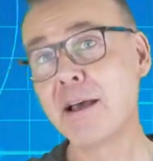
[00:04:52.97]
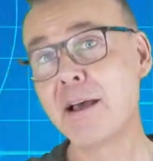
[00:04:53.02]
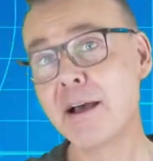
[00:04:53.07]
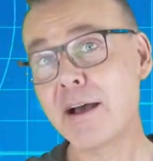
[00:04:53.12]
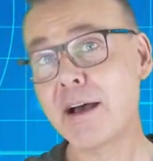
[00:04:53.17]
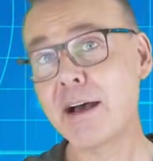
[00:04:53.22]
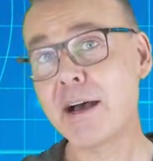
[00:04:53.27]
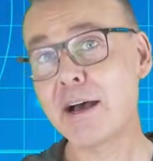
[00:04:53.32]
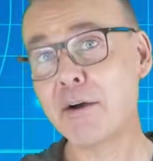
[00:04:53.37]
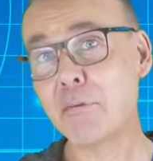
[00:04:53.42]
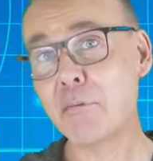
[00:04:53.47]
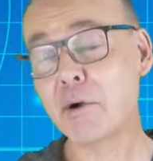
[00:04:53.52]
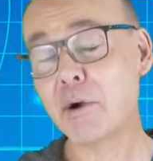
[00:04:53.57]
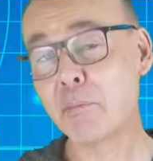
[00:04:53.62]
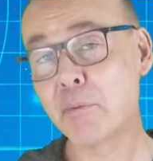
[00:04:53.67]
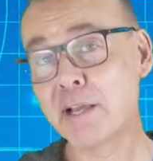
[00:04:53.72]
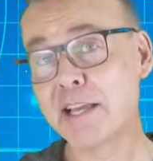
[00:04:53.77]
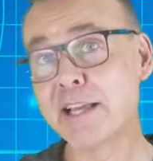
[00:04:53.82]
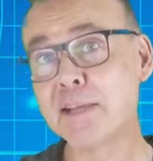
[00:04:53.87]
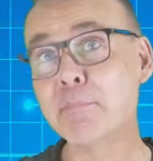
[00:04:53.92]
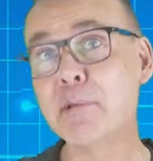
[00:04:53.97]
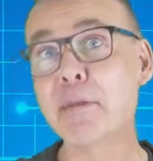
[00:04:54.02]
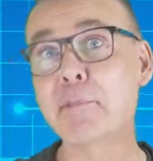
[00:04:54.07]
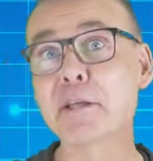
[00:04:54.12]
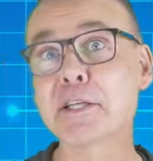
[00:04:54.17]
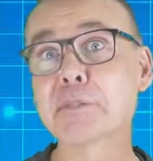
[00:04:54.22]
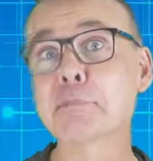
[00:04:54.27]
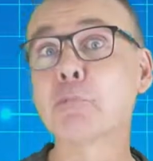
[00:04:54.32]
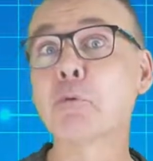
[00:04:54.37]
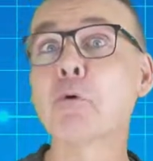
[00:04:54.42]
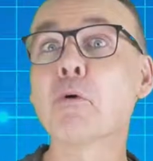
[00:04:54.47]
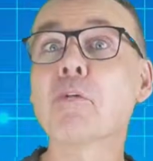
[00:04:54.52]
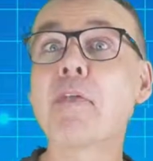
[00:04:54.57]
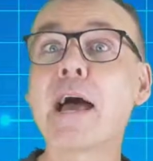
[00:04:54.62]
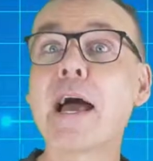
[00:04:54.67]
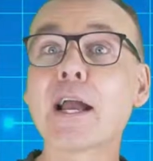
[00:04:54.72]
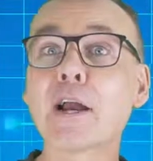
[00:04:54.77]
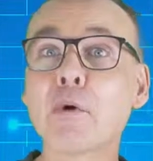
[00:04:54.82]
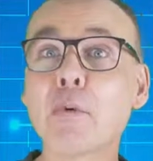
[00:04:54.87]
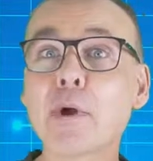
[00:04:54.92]
where we can maybe explore
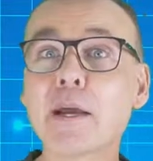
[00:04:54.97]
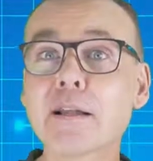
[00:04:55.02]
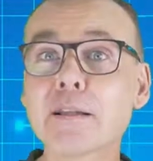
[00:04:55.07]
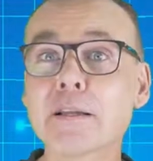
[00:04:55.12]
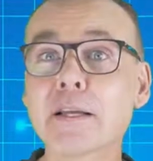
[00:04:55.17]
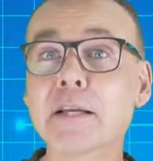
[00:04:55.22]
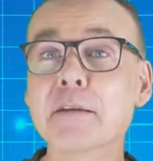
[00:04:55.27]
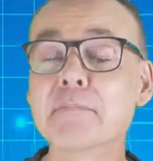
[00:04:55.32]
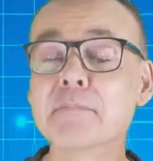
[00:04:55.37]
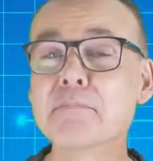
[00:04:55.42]
that quickly.